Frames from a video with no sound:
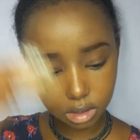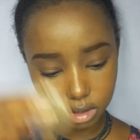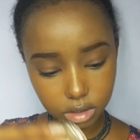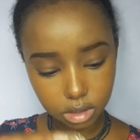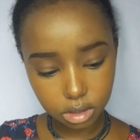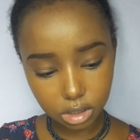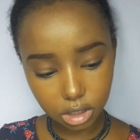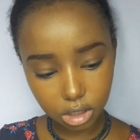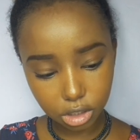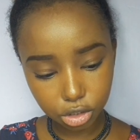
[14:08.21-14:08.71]

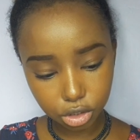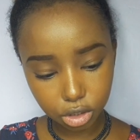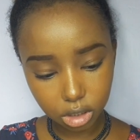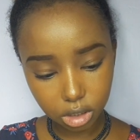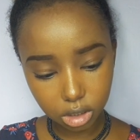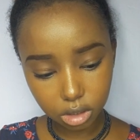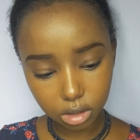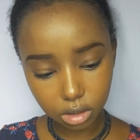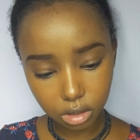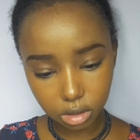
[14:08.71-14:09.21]
And this is
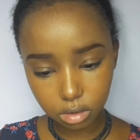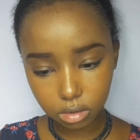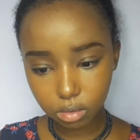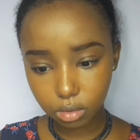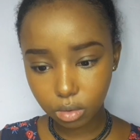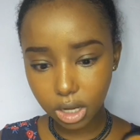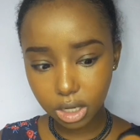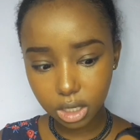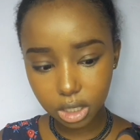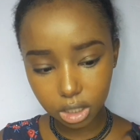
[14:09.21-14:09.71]
actually
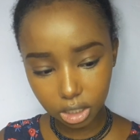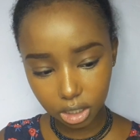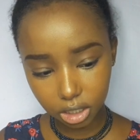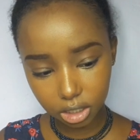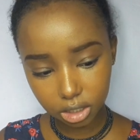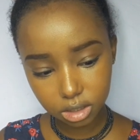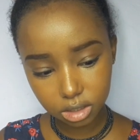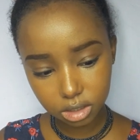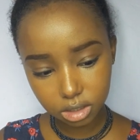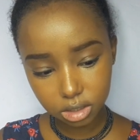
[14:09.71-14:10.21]

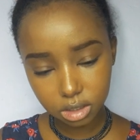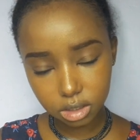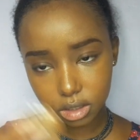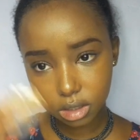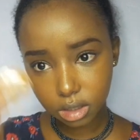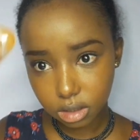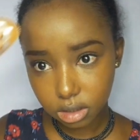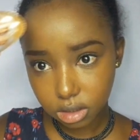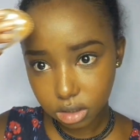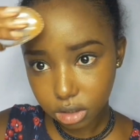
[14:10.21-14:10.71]
working.
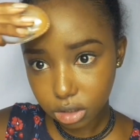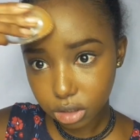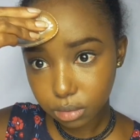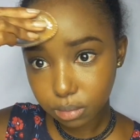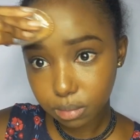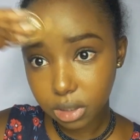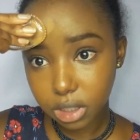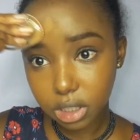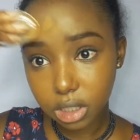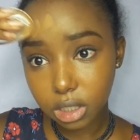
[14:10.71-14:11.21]
Just
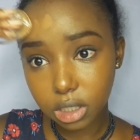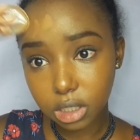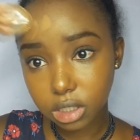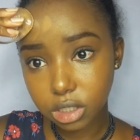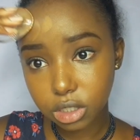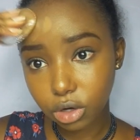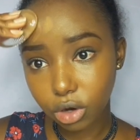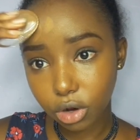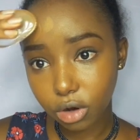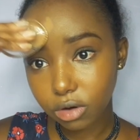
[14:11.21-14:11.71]
picking
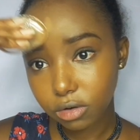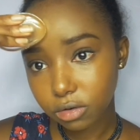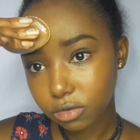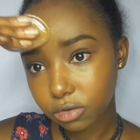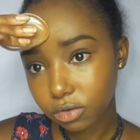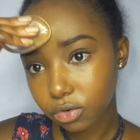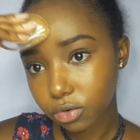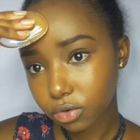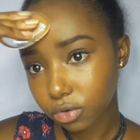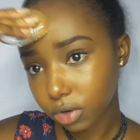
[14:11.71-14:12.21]
it off
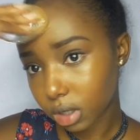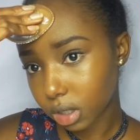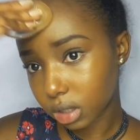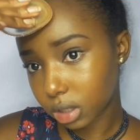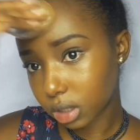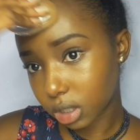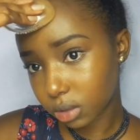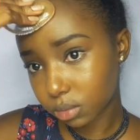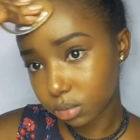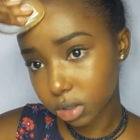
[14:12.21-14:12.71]

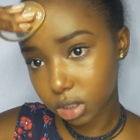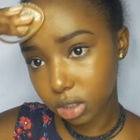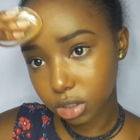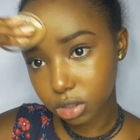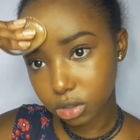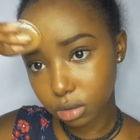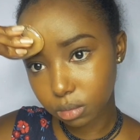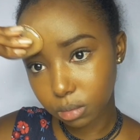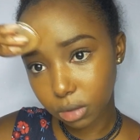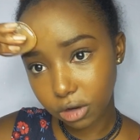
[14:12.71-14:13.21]
and dabbing
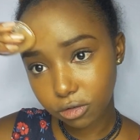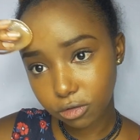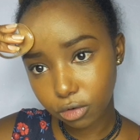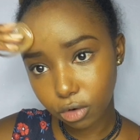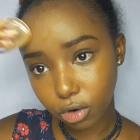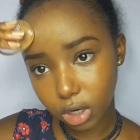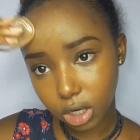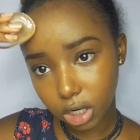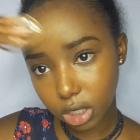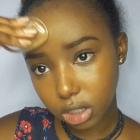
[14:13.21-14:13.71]
it on my
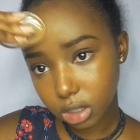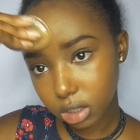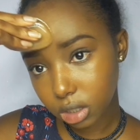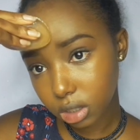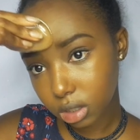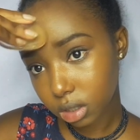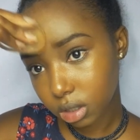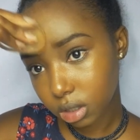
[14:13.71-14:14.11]
forehead.